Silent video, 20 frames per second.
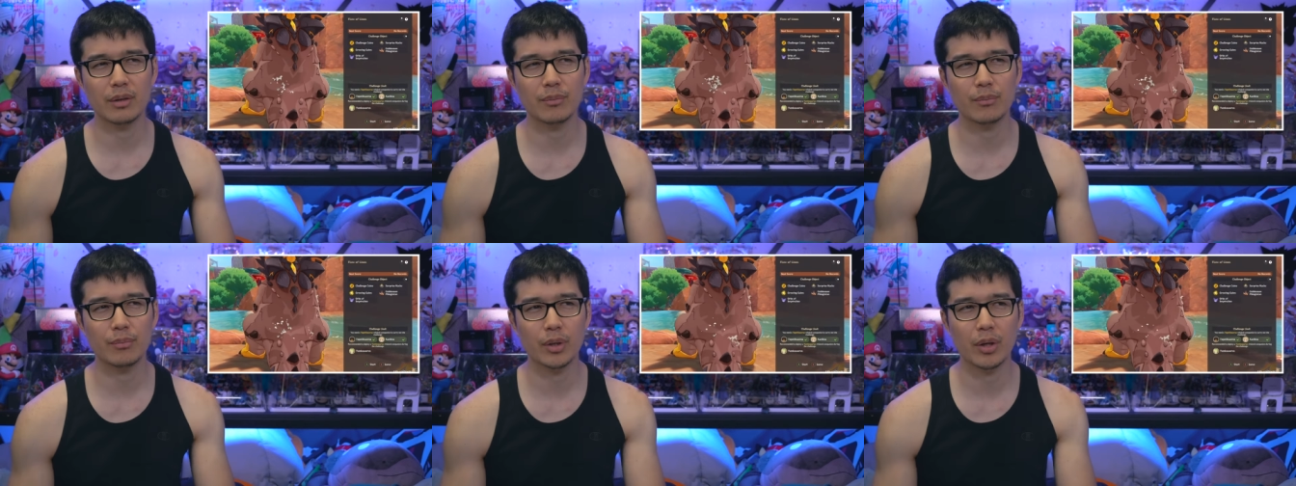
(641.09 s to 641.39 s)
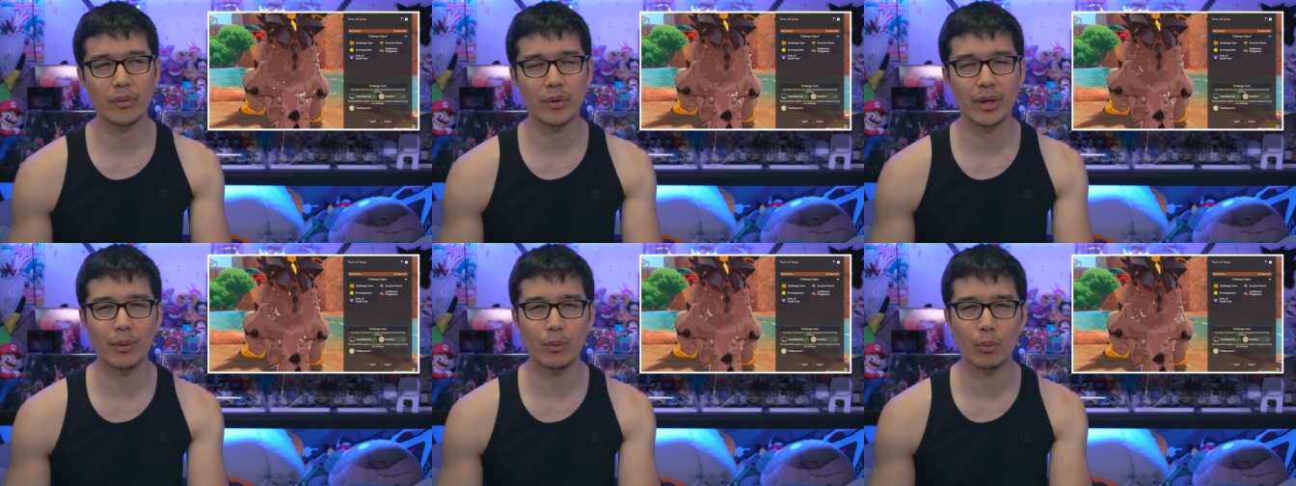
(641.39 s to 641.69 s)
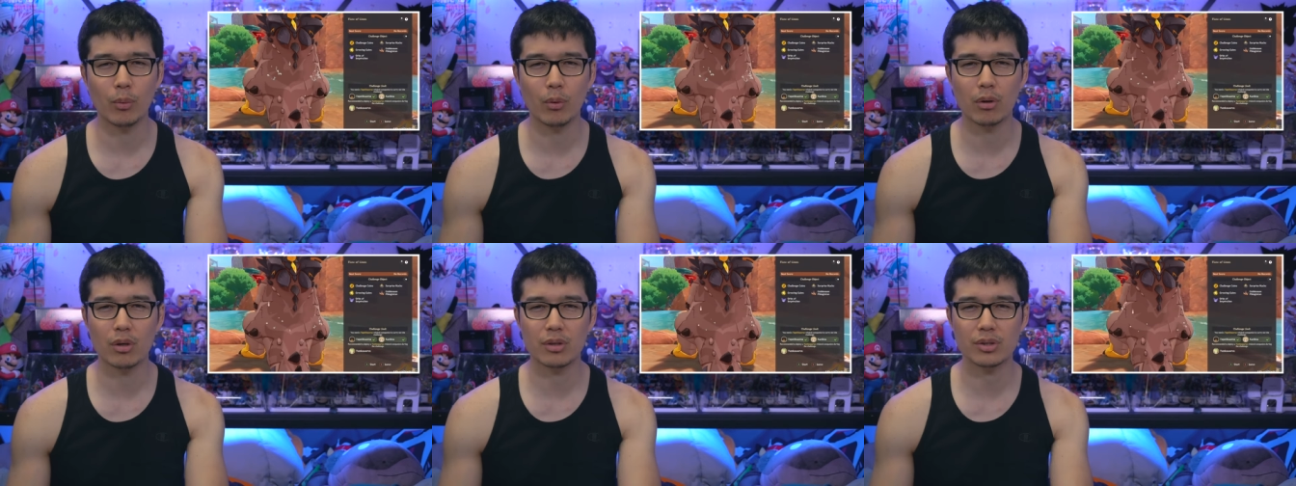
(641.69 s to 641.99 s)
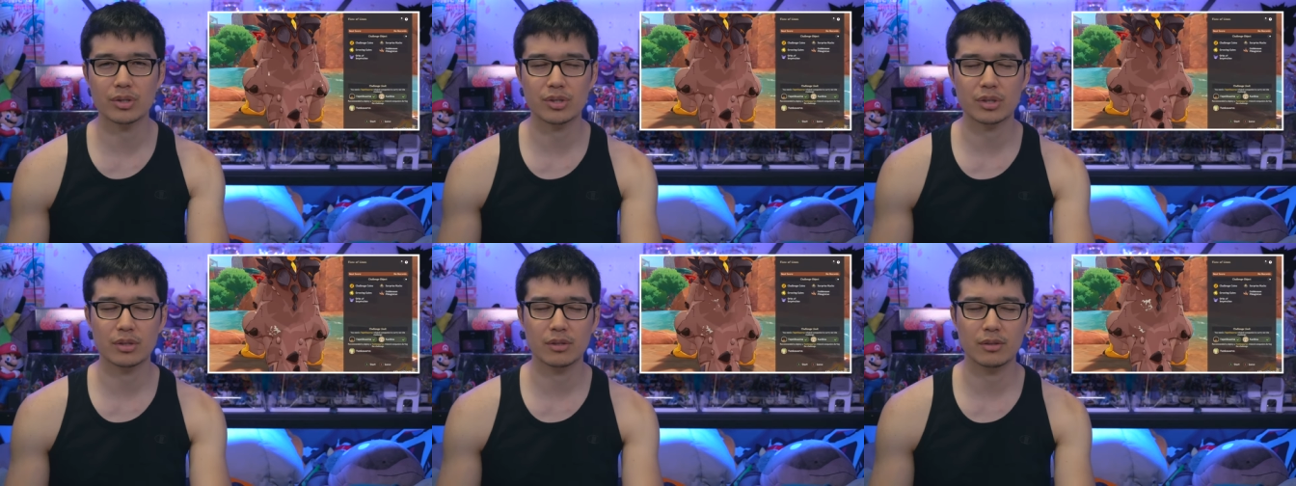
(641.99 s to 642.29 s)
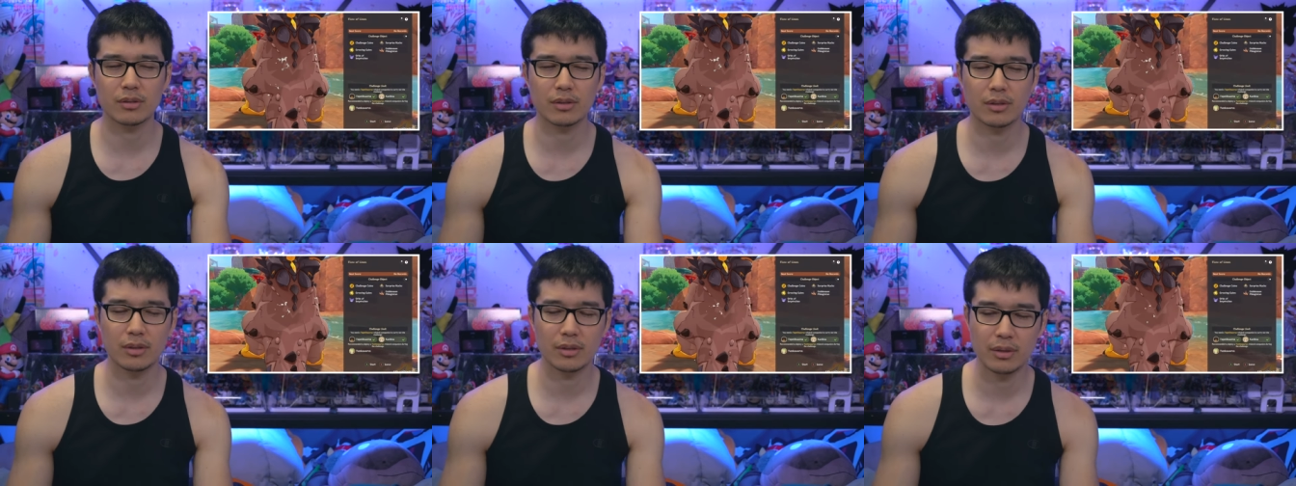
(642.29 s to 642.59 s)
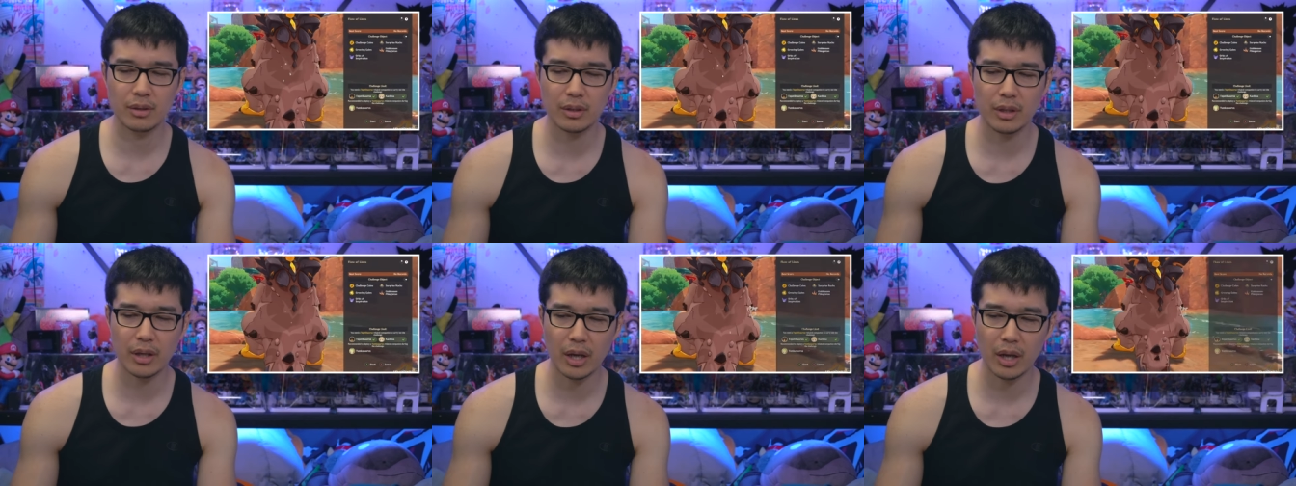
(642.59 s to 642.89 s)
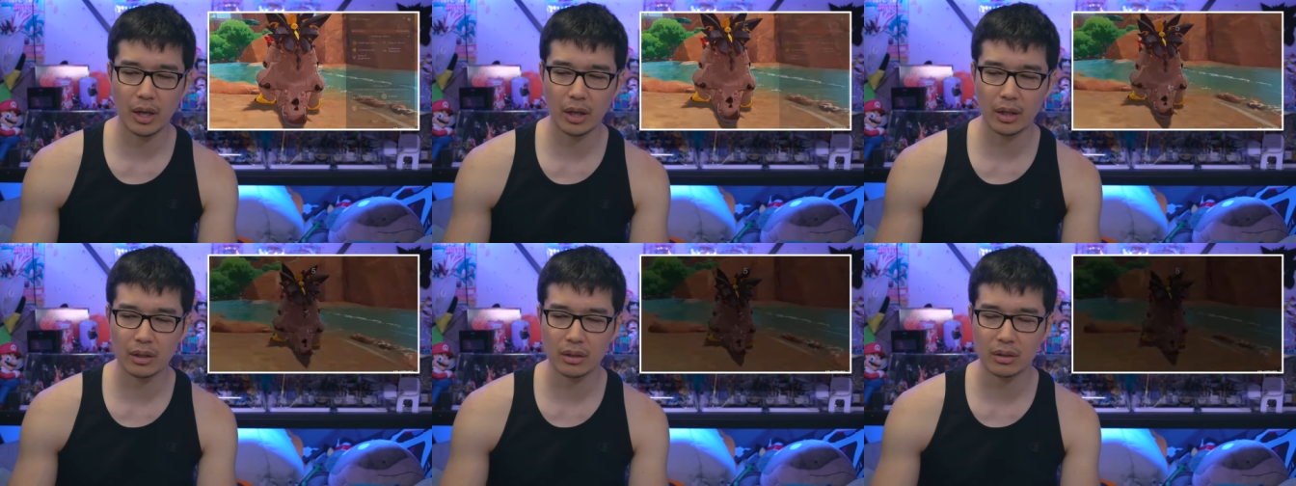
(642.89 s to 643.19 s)
probably at worst,
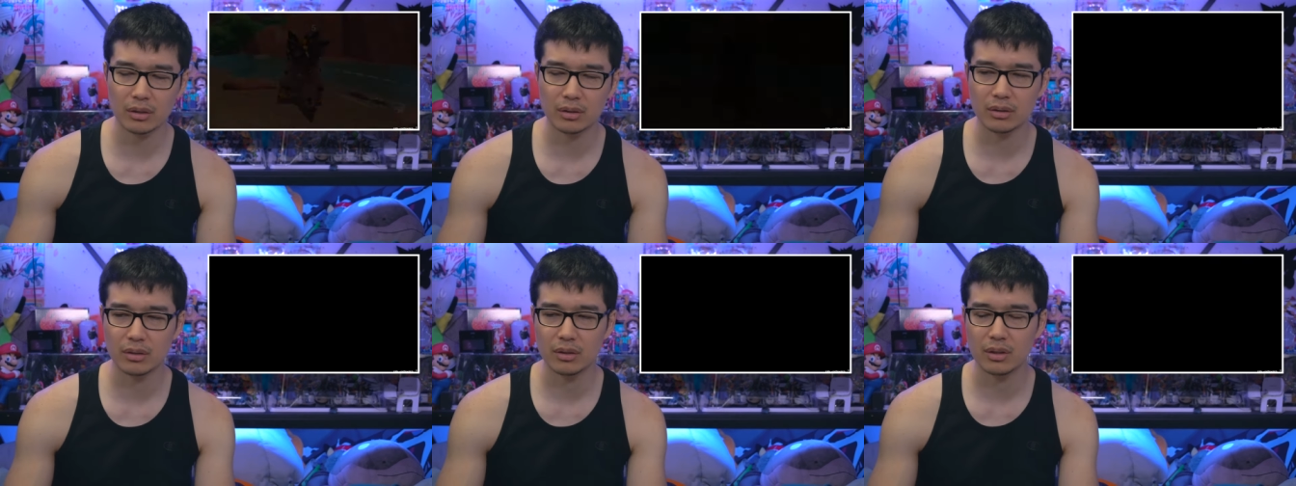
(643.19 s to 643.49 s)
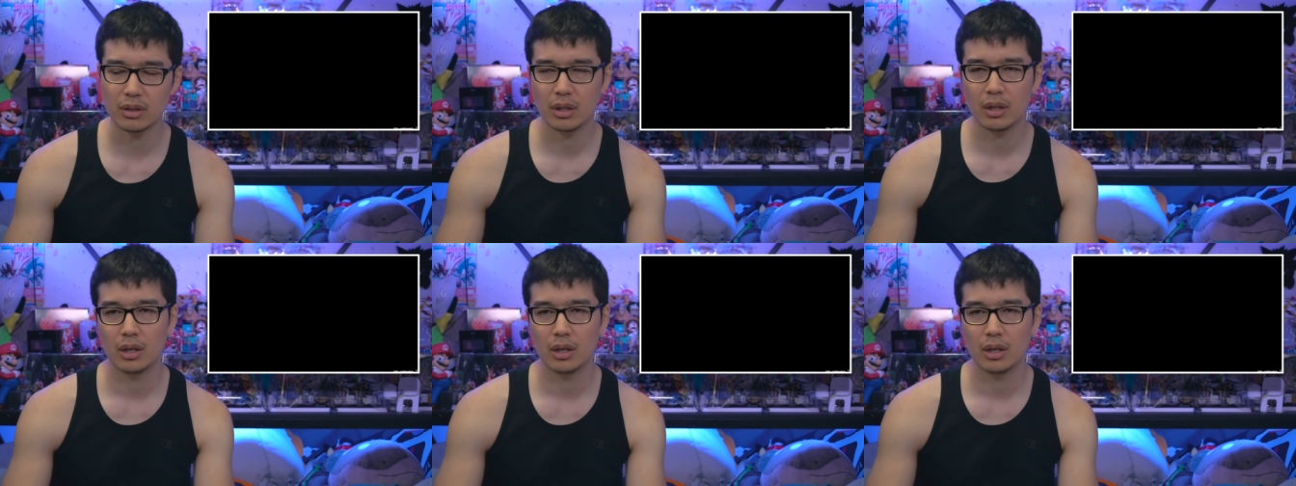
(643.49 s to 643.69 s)
and